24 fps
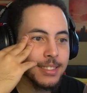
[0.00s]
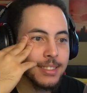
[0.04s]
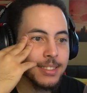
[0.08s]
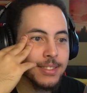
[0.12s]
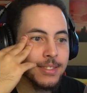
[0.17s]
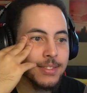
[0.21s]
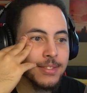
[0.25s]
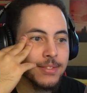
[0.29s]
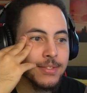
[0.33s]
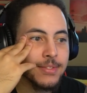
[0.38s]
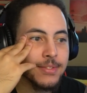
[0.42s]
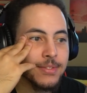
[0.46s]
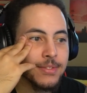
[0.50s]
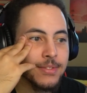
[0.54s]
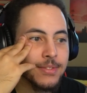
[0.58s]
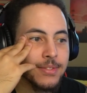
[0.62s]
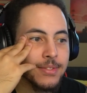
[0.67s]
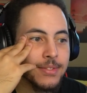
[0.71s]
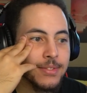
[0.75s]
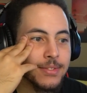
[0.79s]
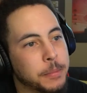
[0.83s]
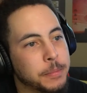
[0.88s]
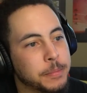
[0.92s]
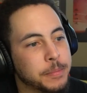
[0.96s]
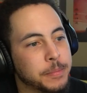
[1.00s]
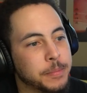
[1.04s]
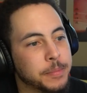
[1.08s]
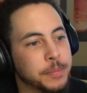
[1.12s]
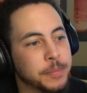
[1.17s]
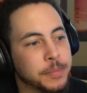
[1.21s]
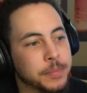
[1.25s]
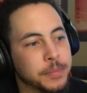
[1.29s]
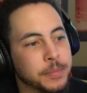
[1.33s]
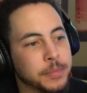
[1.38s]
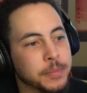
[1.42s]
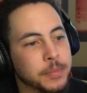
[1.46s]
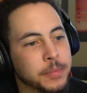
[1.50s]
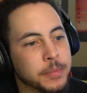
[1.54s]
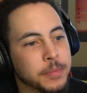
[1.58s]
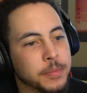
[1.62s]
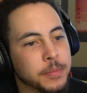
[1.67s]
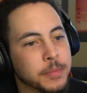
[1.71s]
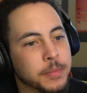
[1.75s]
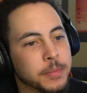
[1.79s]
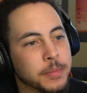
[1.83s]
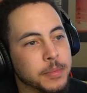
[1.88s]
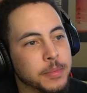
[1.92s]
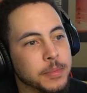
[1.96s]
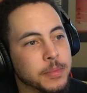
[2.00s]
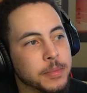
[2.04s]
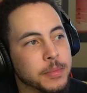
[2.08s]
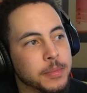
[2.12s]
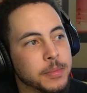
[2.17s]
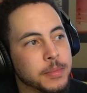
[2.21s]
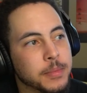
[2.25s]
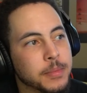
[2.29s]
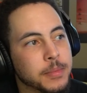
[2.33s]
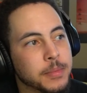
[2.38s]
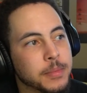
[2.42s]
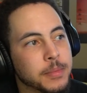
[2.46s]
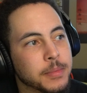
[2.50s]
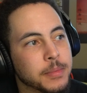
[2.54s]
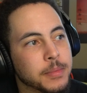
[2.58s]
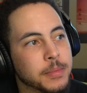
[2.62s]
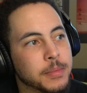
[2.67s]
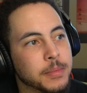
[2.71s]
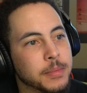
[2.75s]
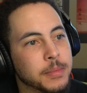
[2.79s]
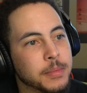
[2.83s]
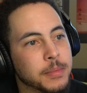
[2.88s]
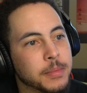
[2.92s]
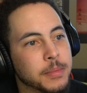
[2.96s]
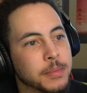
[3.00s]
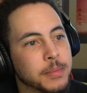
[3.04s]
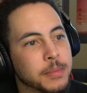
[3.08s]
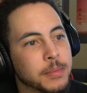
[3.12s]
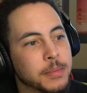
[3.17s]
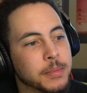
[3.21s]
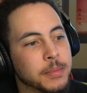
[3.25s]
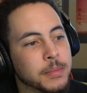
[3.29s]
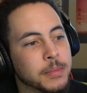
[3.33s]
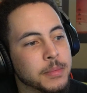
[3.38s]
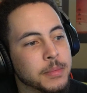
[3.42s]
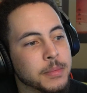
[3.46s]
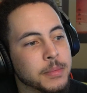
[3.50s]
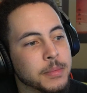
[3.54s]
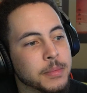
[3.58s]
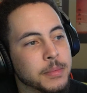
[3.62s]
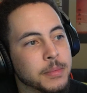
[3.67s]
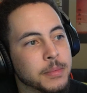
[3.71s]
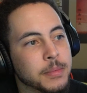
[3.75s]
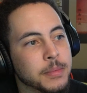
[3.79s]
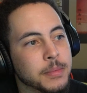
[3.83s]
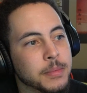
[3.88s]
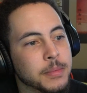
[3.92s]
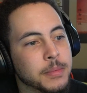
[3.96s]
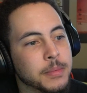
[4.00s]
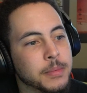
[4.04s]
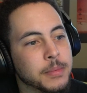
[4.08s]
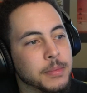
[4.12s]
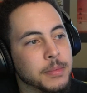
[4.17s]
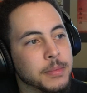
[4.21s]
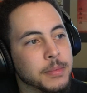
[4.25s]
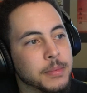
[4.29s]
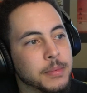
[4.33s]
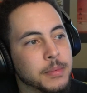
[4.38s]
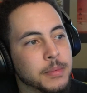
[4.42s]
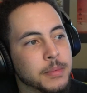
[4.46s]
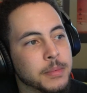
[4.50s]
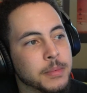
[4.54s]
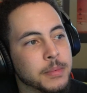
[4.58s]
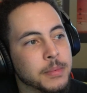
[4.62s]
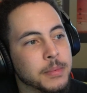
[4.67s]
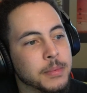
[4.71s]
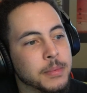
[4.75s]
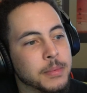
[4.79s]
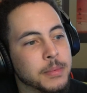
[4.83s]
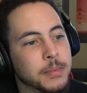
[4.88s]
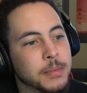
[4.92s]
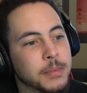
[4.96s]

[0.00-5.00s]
(no one is talking)